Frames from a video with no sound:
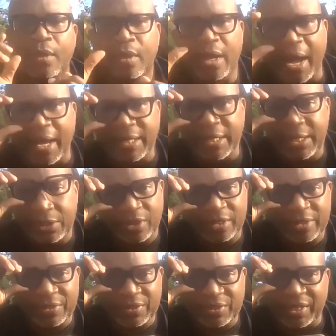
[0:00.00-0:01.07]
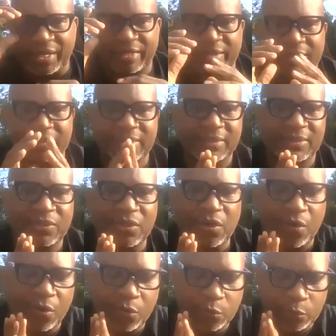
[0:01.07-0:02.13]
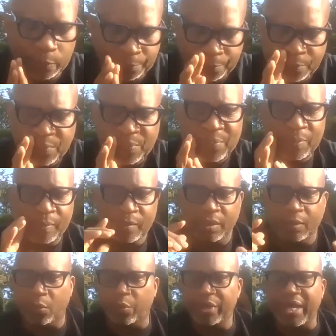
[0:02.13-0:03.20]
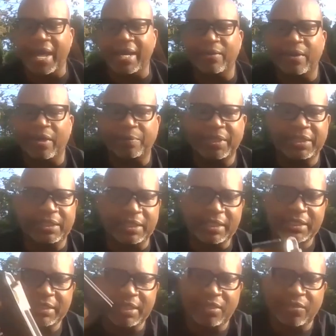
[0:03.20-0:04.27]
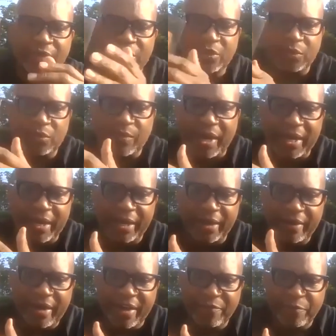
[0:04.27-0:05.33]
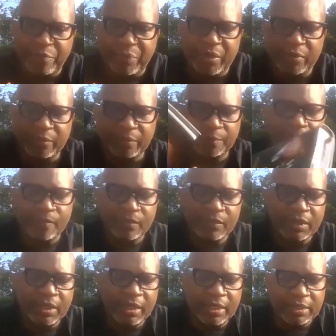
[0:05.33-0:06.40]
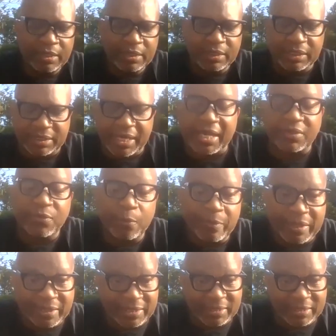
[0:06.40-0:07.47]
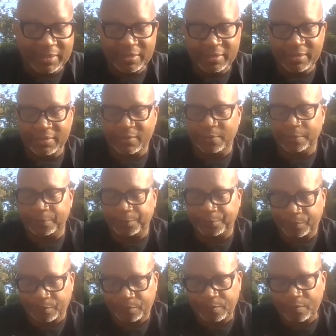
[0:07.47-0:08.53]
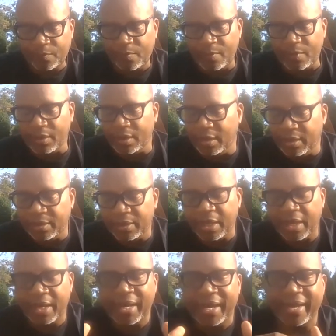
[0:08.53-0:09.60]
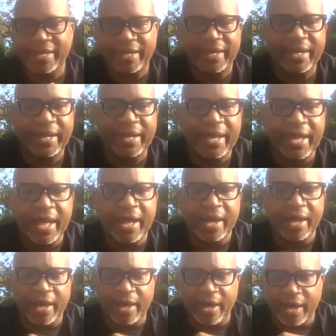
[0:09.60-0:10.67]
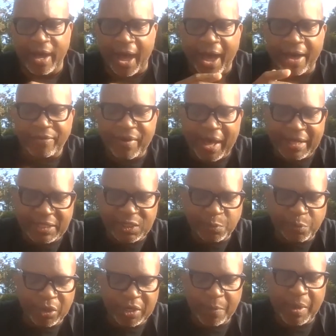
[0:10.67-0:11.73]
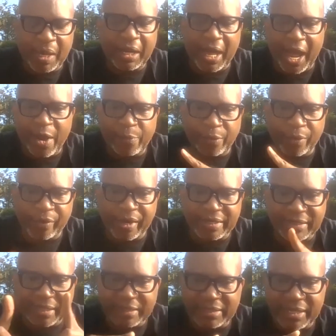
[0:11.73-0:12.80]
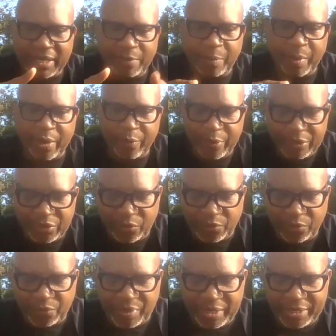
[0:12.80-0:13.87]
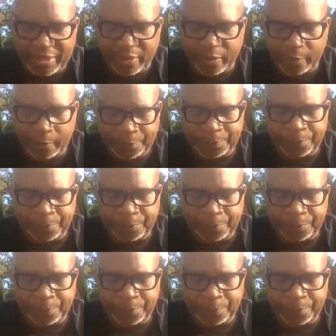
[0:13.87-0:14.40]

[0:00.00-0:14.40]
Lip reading: I need you to understand this. So I mean, these individuals right here have built successful businesses. And I've had this book in my library, as I said in my original video.